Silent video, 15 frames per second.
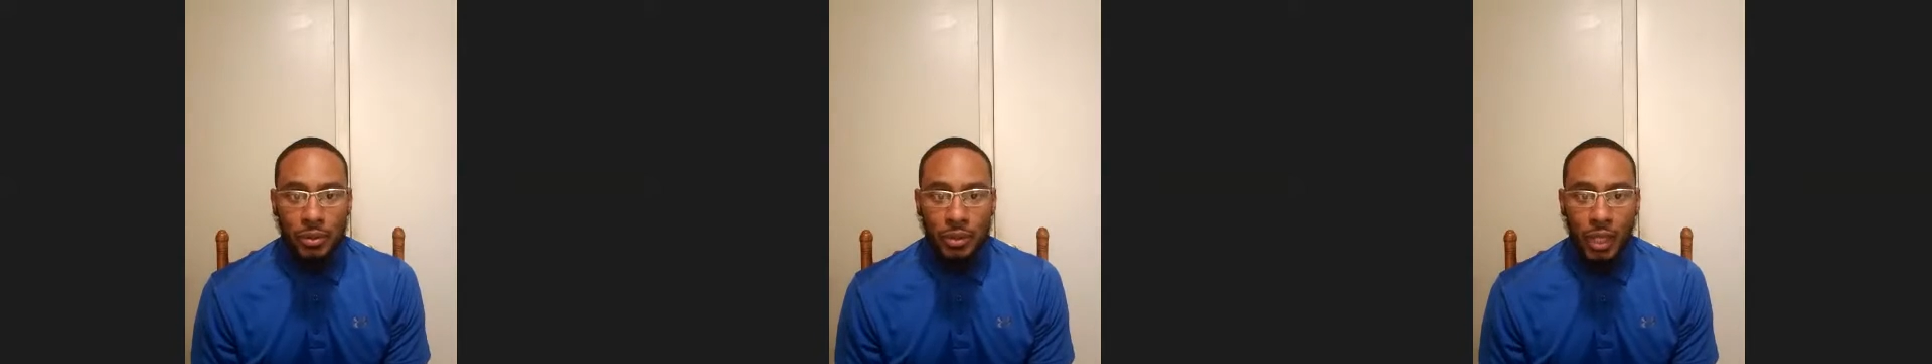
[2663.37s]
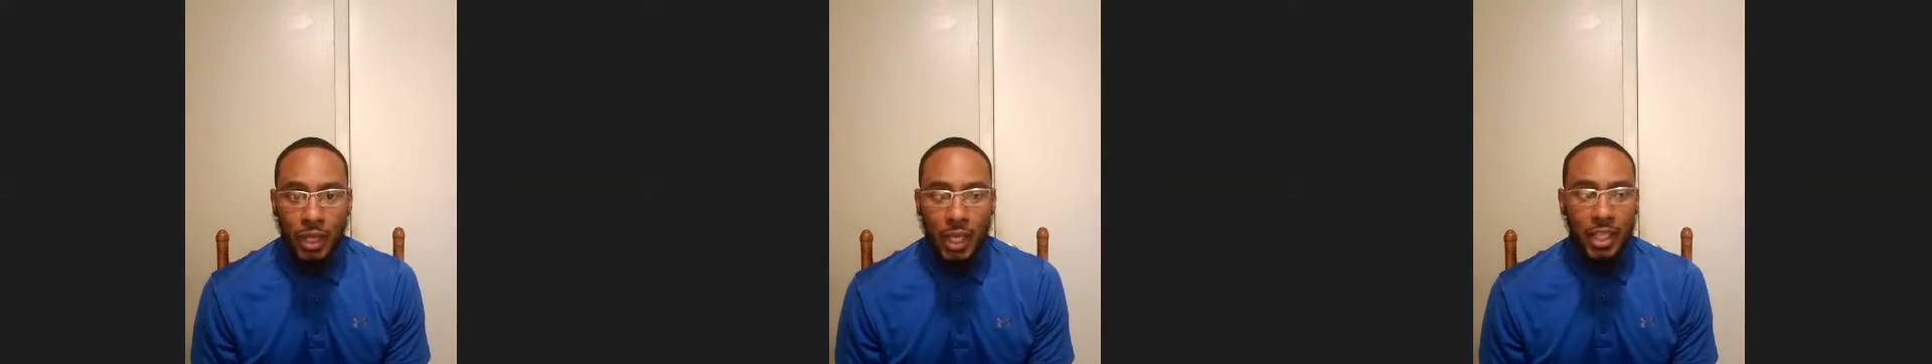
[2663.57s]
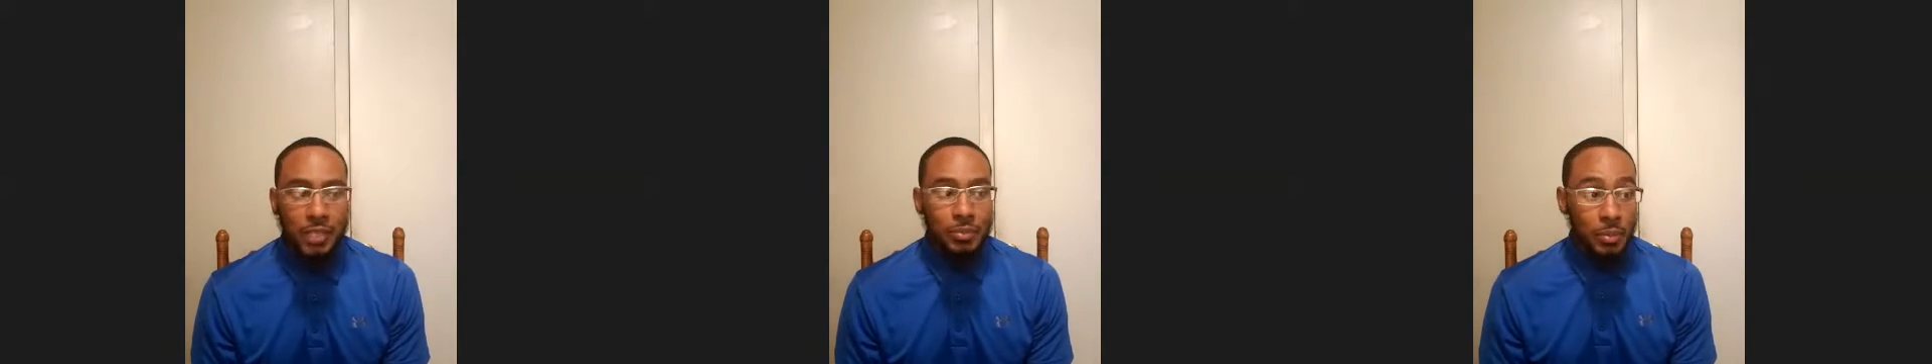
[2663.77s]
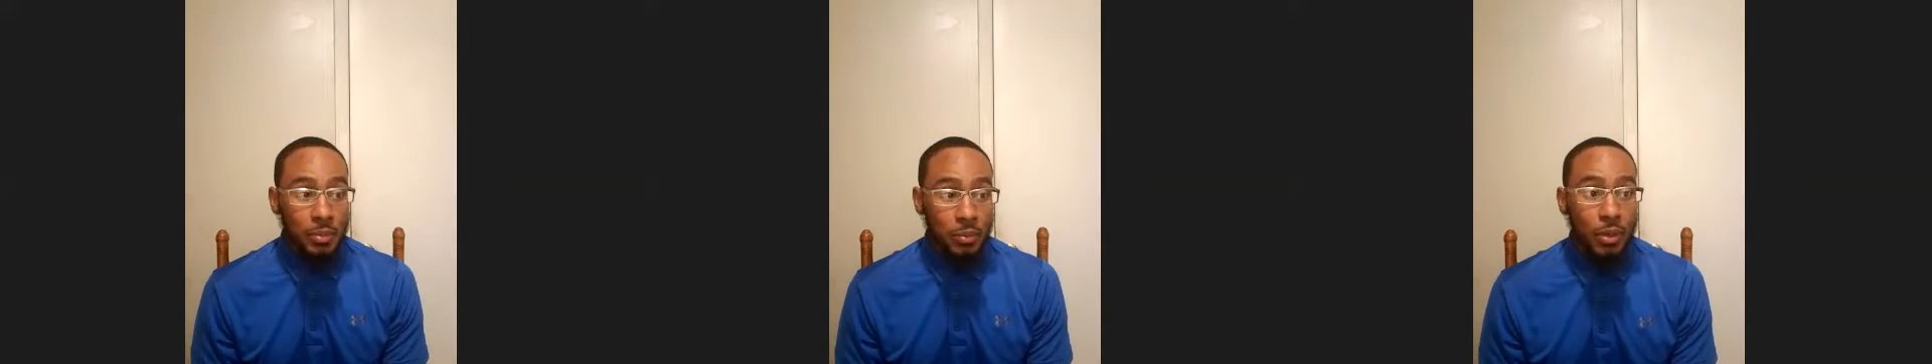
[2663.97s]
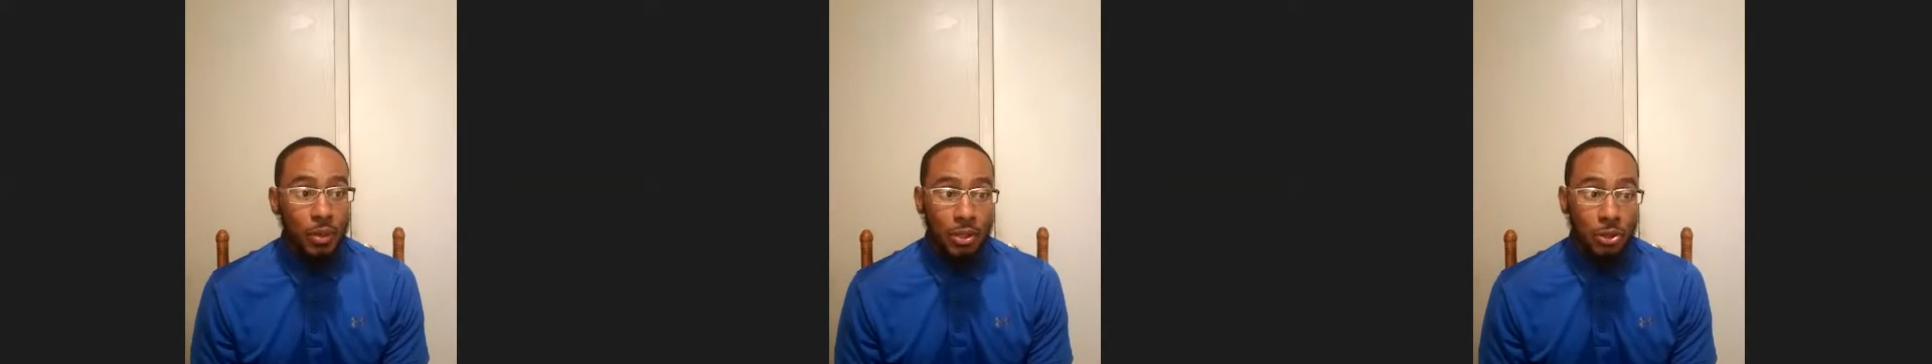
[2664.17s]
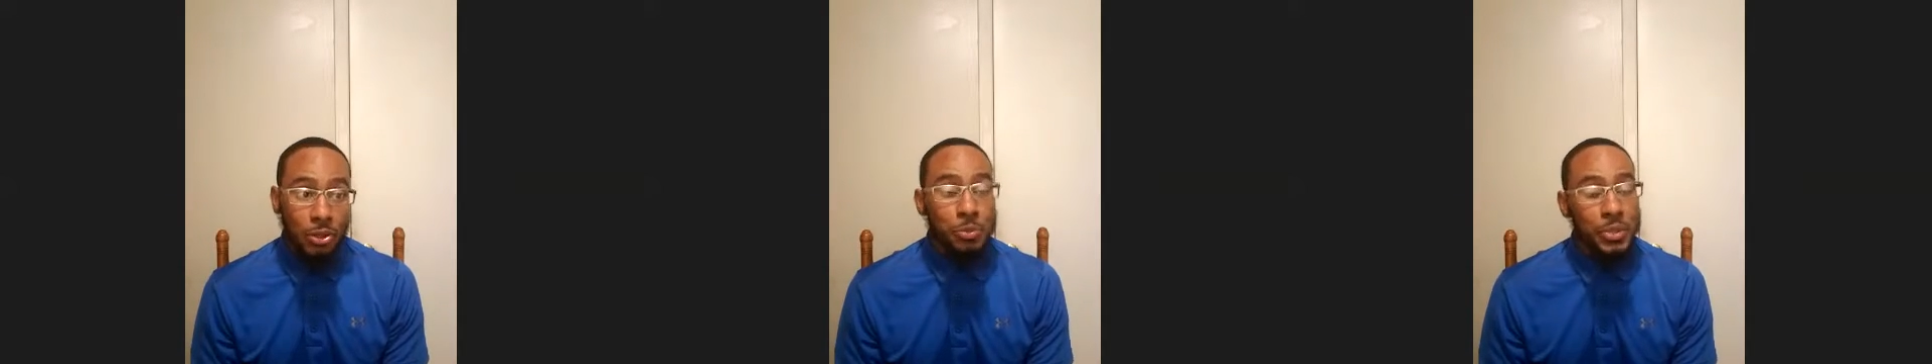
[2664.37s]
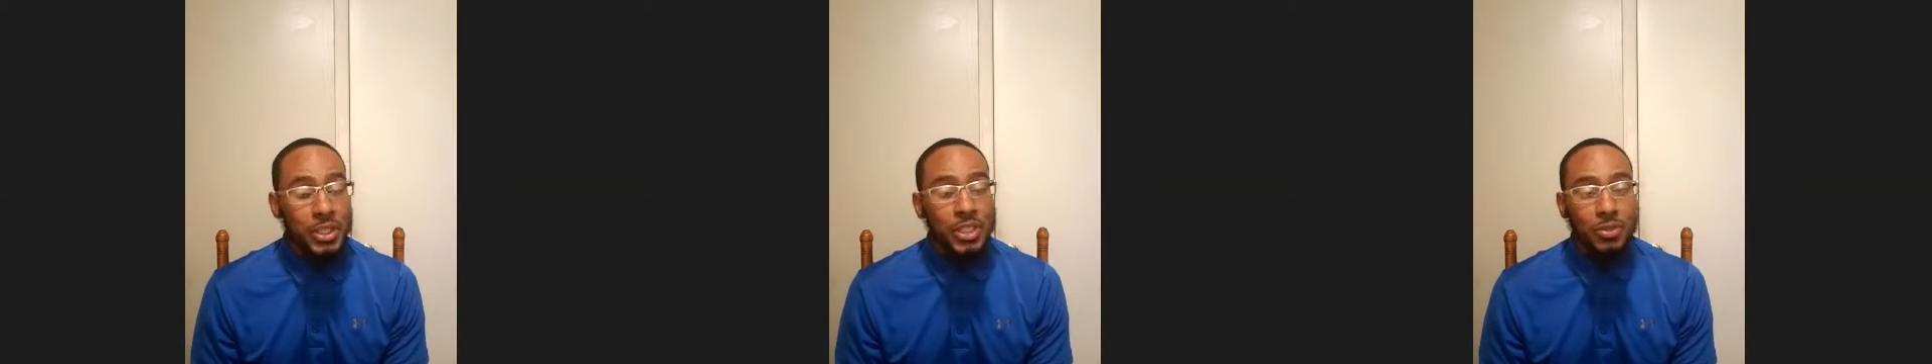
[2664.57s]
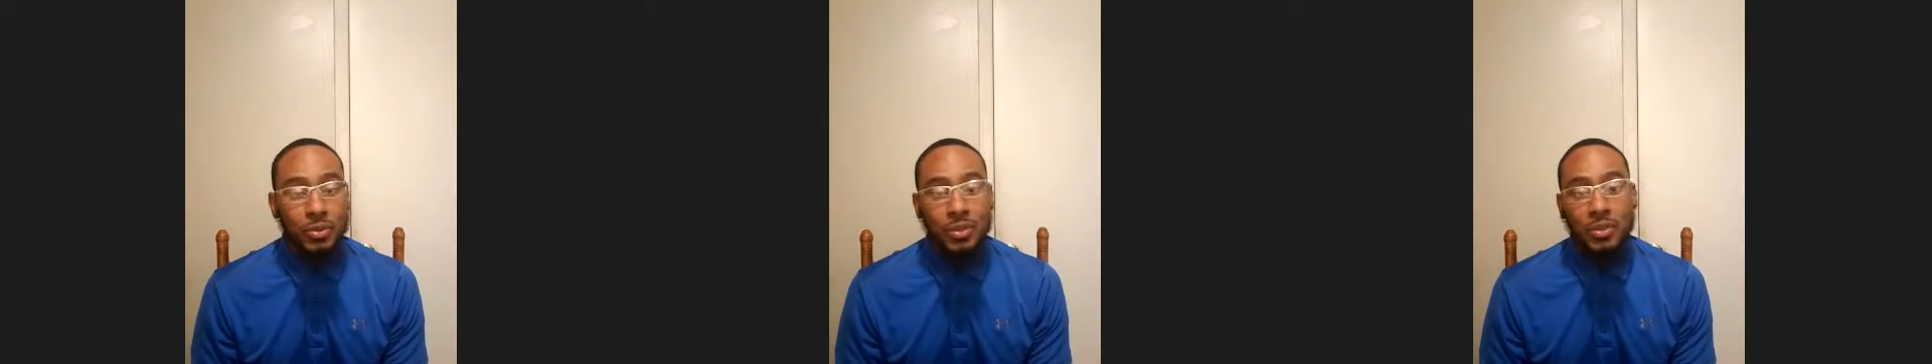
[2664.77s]
Like, because people want to do
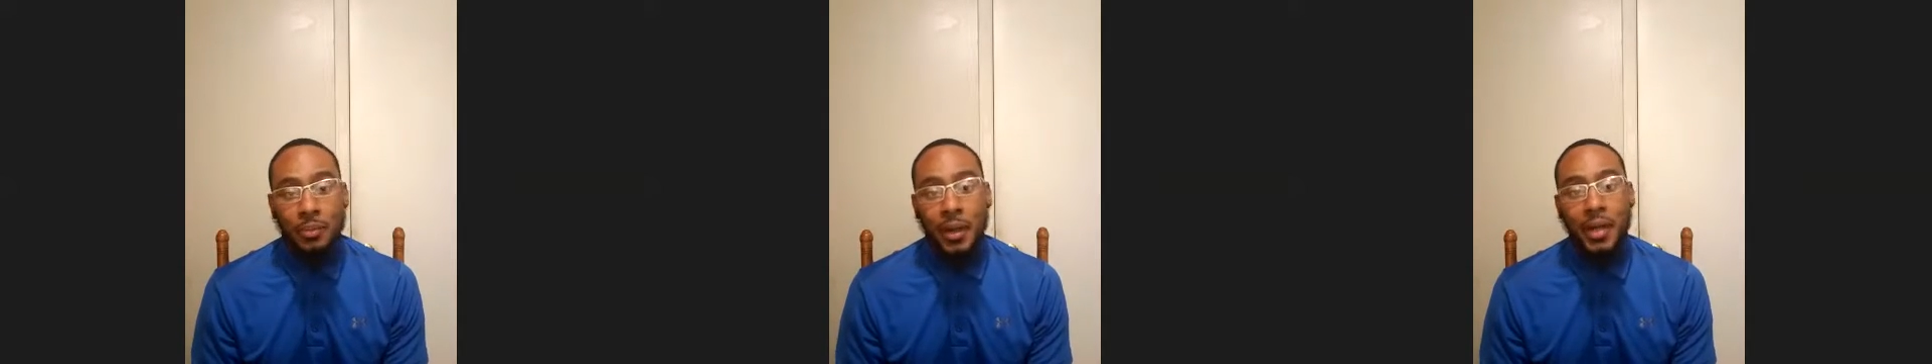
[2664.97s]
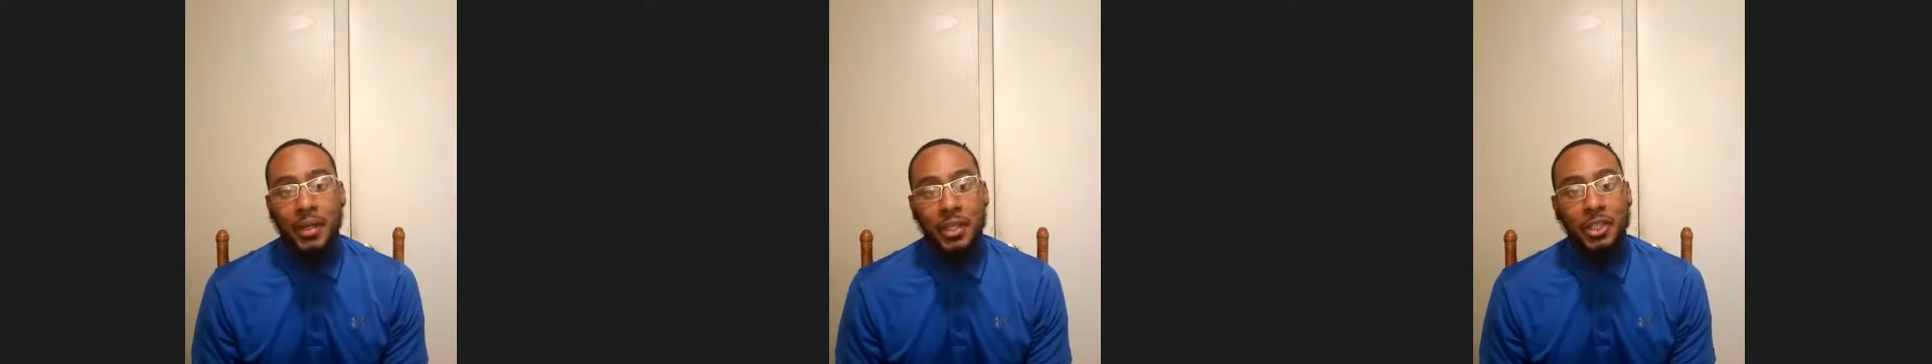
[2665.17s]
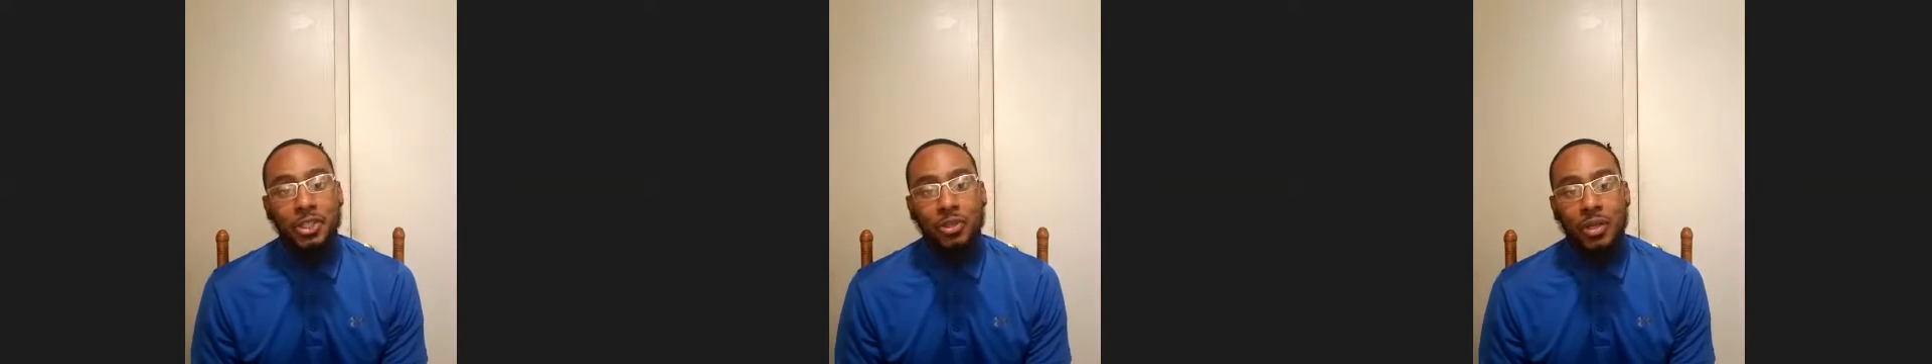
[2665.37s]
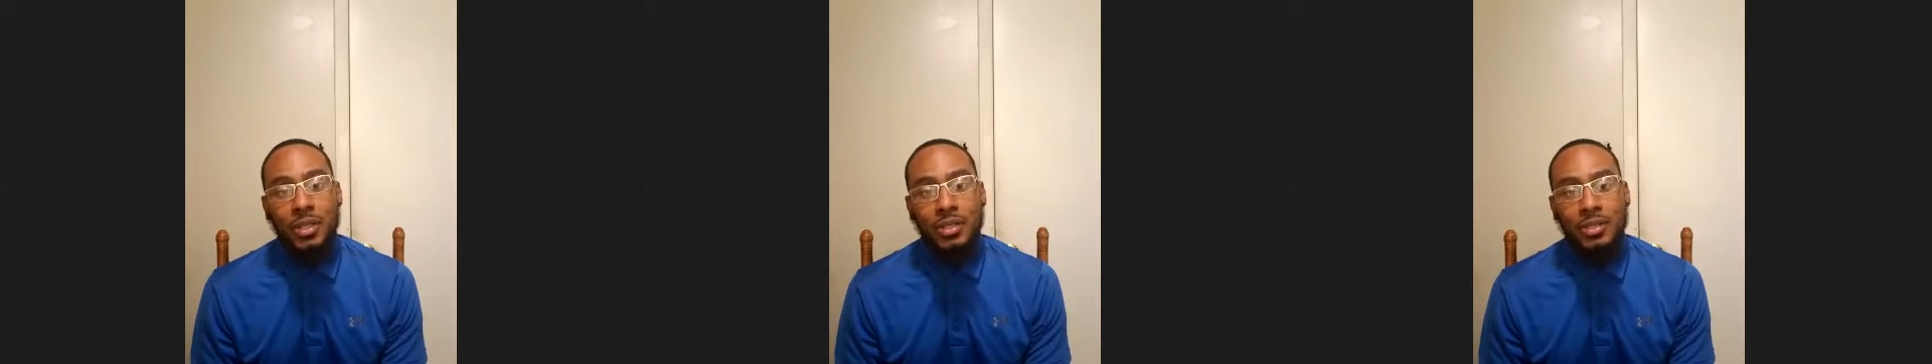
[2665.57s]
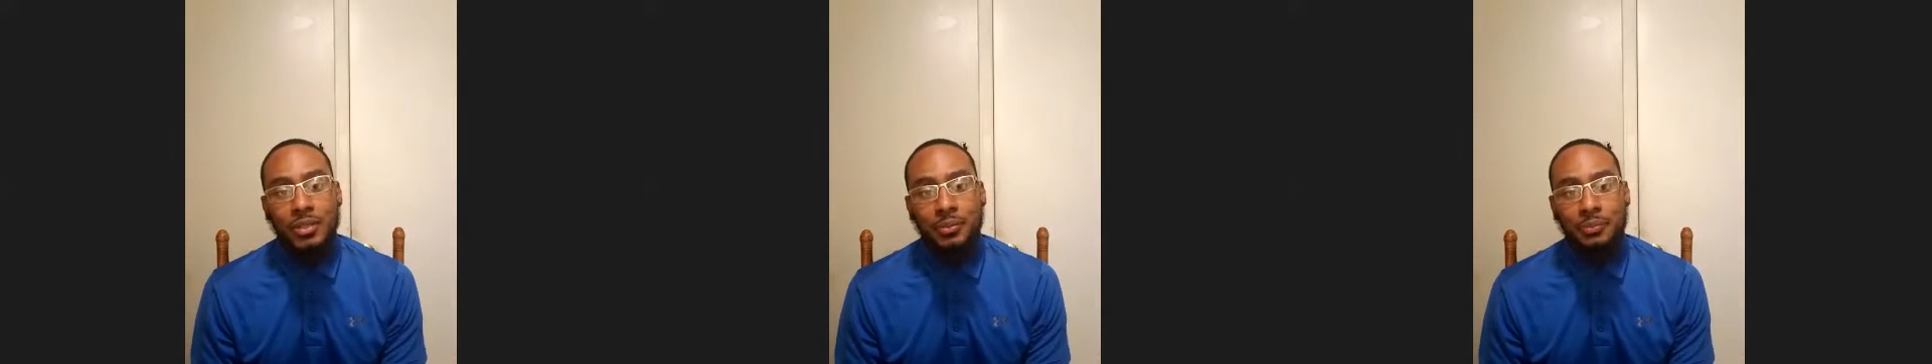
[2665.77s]
business with somebody they trust.